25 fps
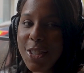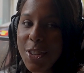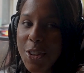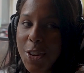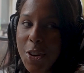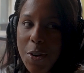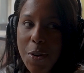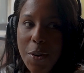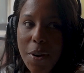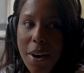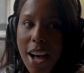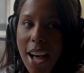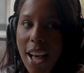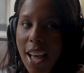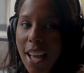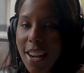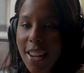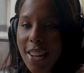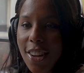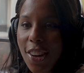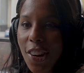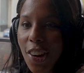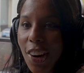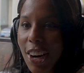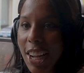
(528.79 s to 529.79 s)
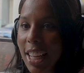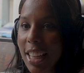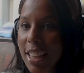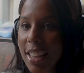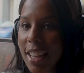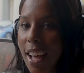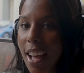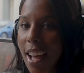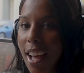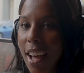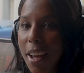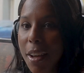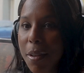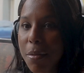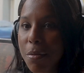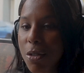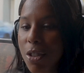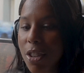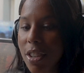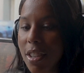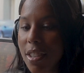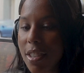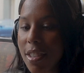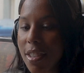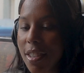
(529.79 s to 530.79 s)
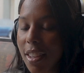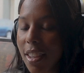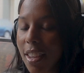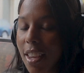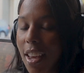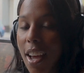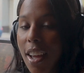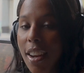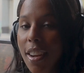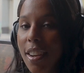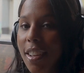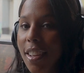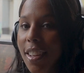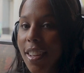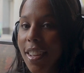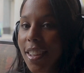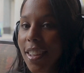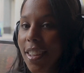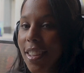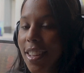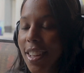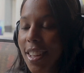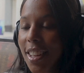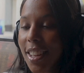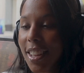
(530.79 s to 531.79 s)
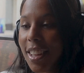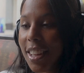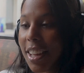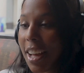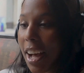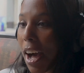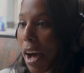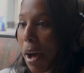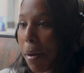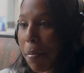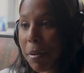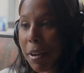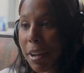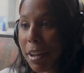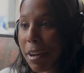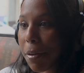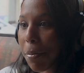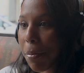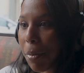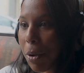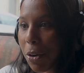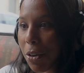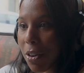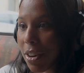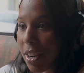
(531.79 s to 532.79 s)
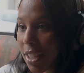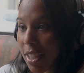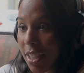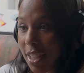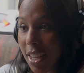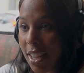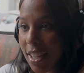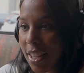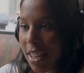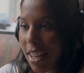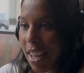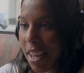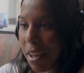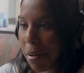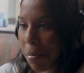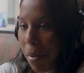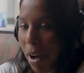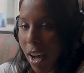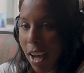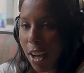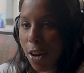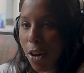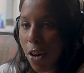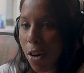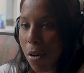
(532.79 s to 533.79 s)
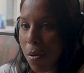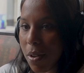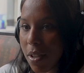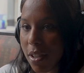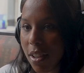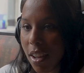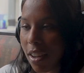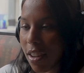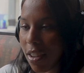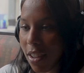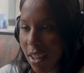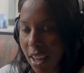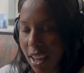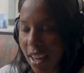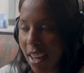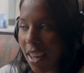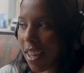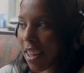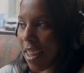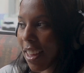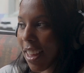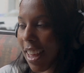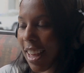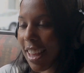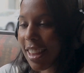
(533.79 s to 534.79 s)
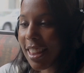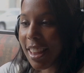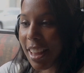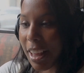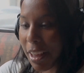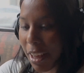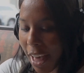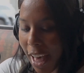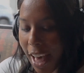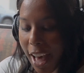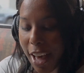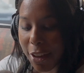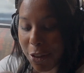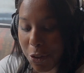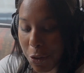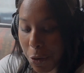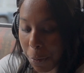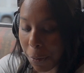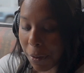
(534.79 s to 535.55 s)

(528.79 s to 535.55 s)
So I had a great time just kind of hopping in the middle of the season. And my goal was like, okay, you're